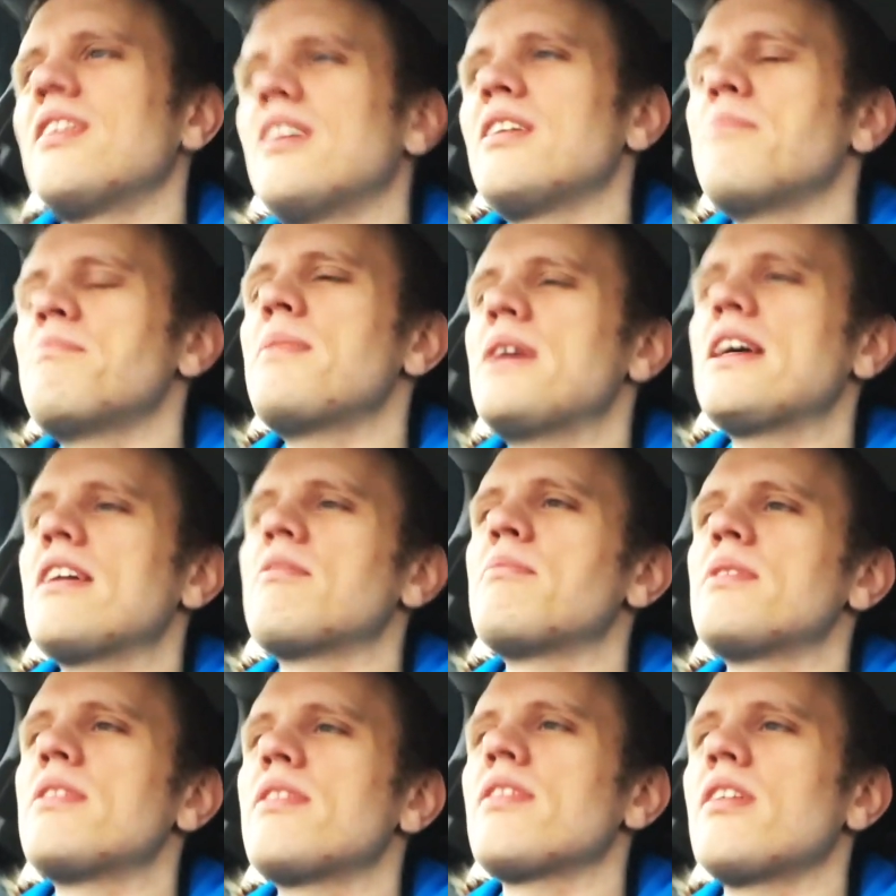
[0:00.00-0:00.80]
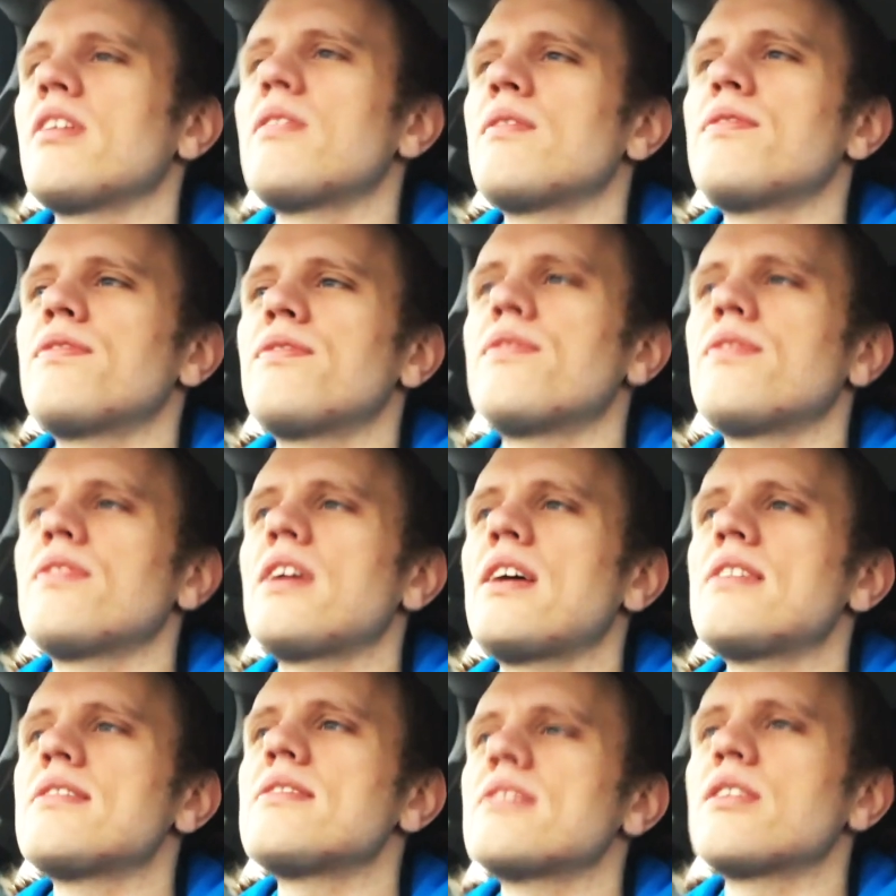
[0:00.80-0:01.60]
It may have been thought of
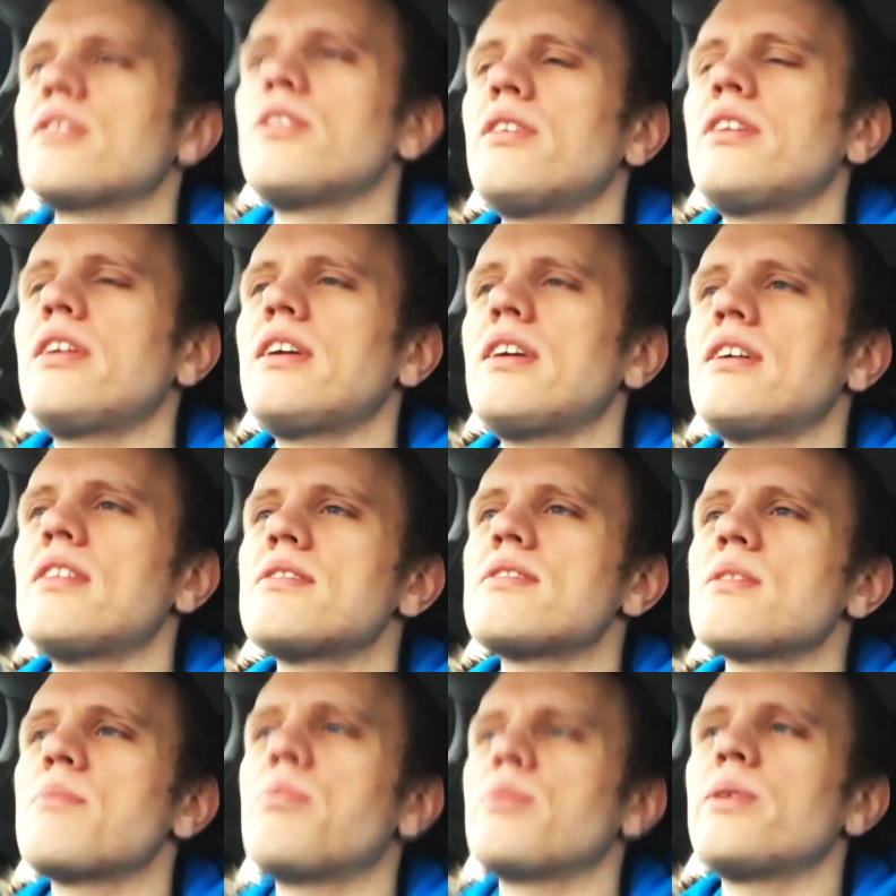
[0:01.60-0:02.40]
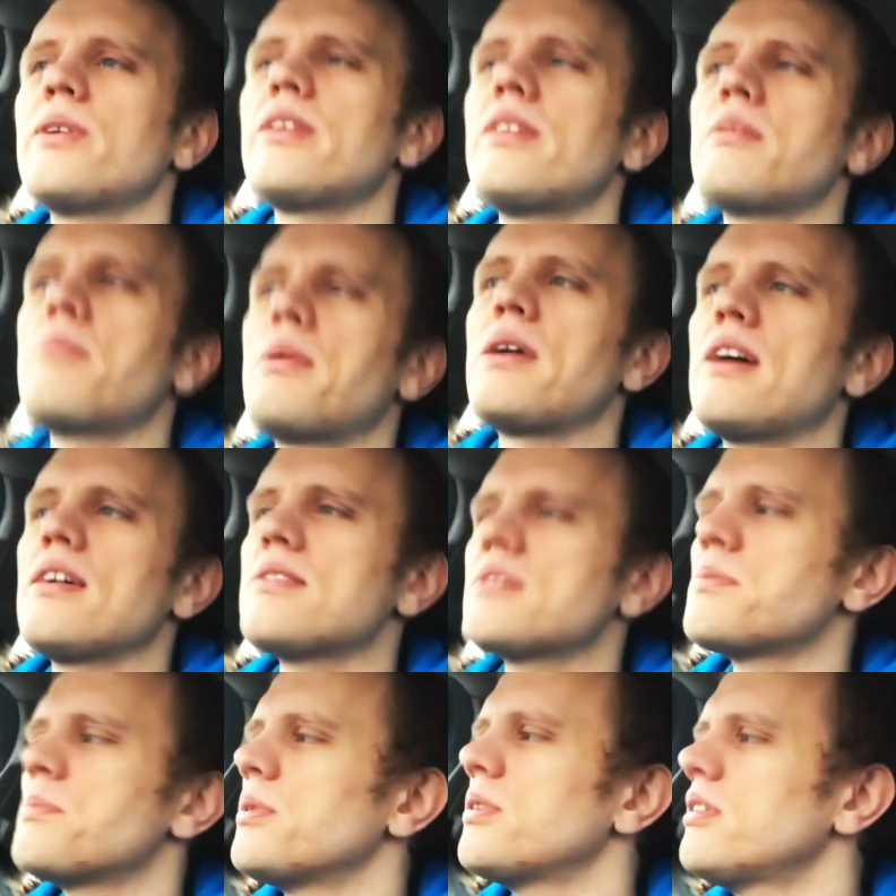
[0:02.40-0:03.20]
as security at some point in the
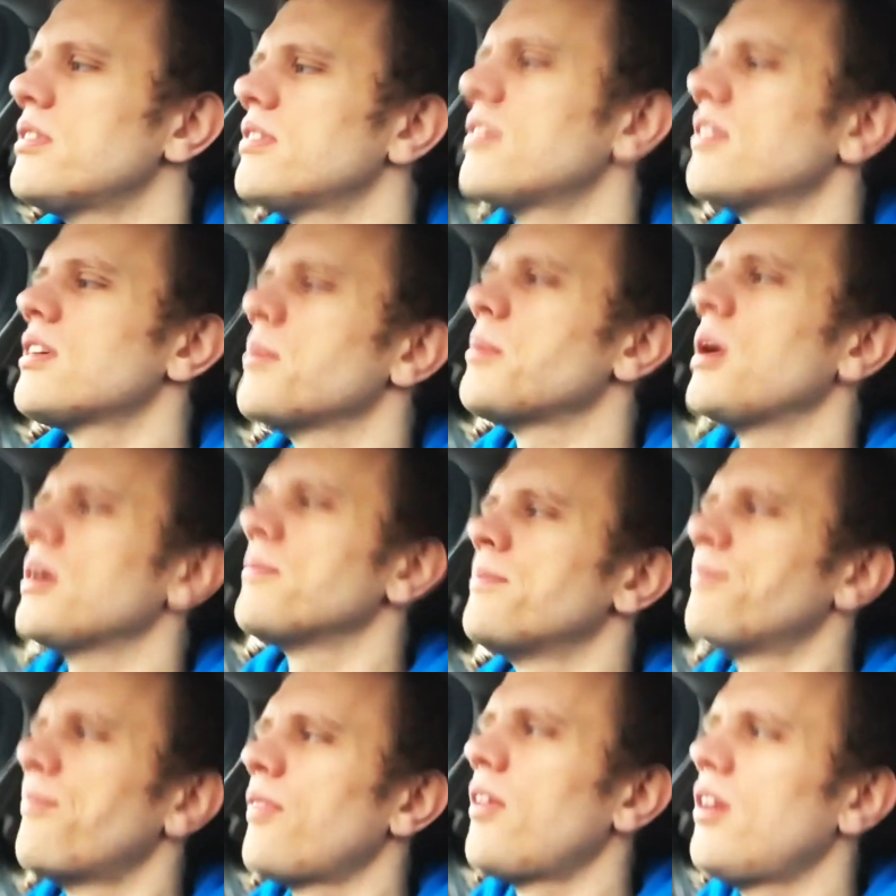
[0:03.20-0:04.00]
past, but come on.